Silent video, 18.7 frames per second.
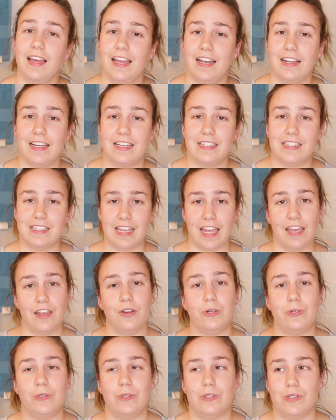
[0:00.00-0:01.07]
and gets
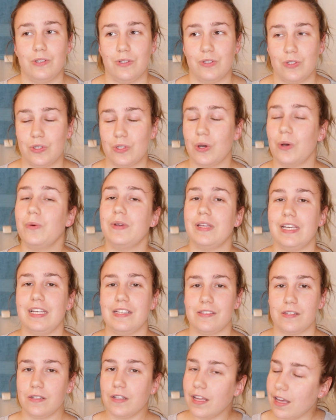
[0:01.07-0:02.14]
tangled so
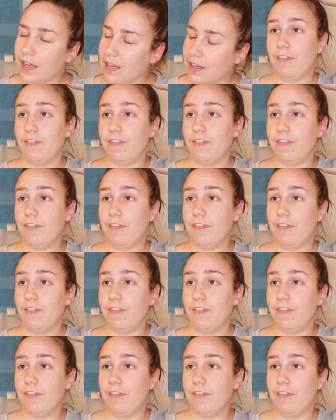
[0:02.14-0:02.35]
easily.